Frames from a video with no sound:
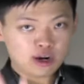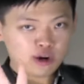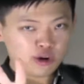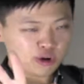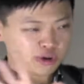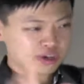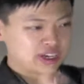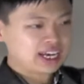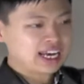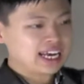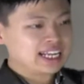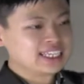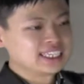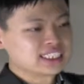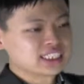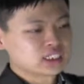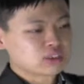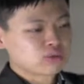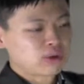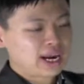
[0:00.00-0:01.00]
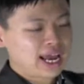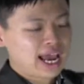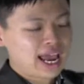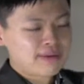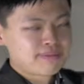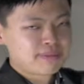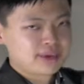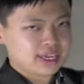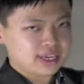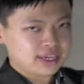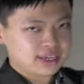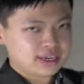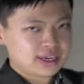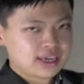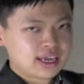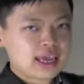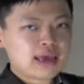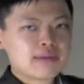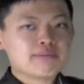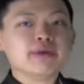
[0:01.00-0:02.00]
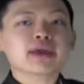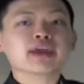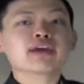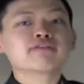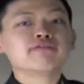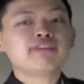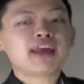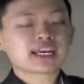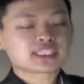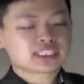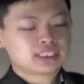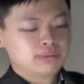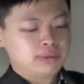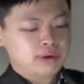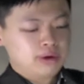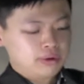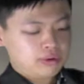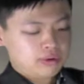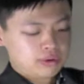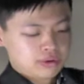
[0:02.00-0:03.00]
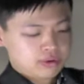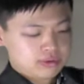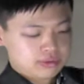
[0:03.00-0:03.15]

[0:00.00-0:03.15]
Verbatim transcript: Look, this is what I mean. Being flexible